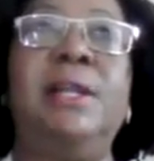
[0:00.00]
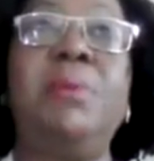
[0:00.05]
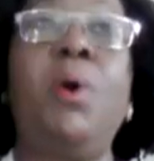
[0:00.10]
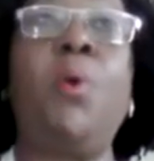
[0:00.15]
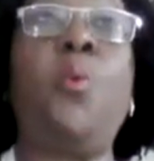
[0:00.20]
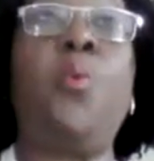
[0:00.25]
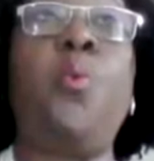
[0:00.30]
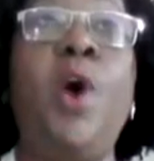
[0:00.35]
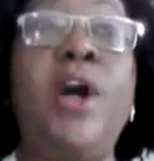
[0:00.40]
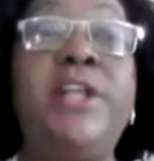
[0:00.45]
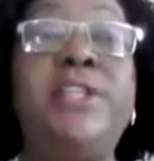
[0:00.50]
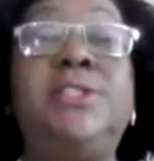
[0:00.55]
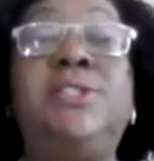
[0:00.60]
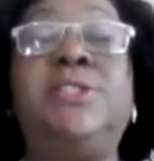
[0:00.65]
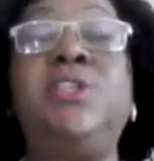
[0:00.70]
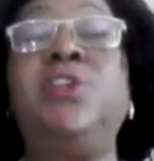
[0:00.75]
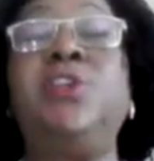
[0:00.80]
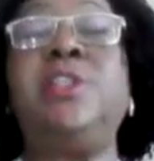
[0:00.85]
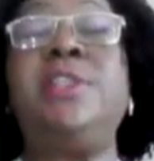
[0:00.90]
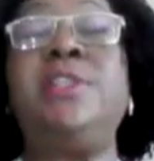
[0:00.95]
But once
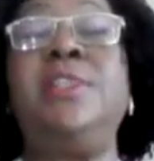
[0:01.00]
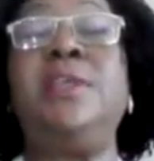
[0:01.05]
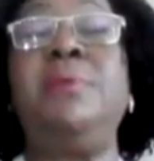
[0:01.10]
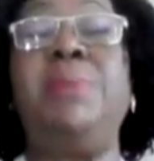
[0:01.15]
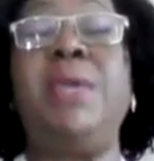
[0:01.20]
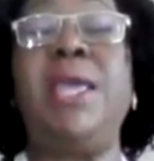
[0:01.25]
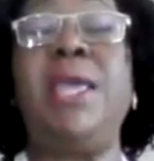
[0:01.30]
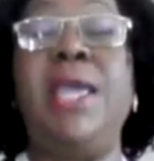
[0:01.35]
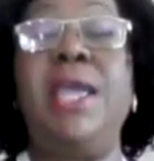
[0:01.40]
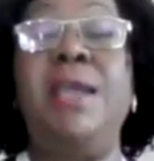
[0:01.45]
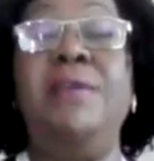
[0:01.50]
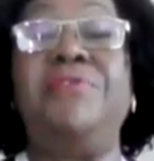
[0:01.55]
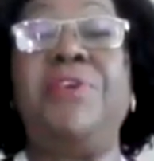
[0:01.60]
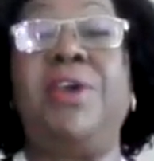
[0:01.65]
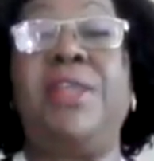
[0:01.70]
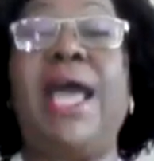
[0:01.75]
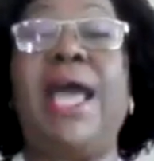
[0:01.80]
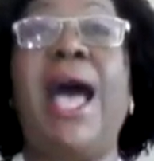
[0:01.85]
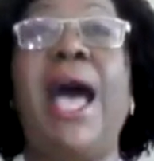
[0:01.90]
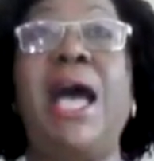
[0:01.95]
the
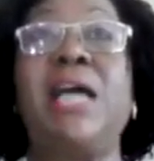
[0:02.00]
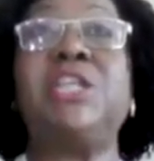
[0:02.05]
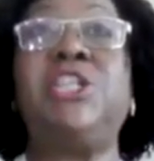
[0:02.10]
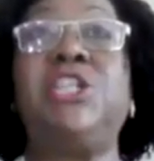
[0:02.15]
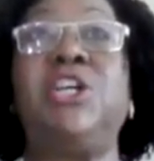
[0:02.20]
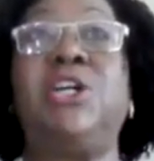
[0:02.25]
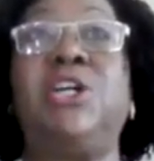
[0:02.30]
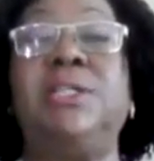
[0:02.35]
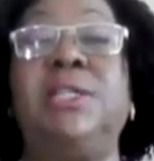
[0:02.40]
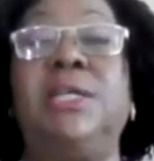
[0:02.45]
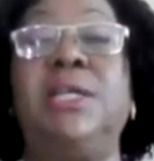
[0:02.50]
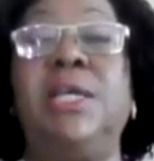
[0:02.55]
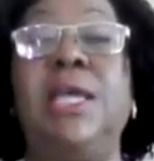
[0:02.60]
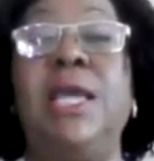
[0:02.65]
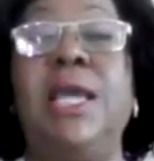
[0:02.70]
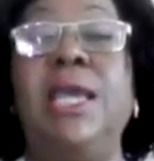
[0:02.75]
behavior, the action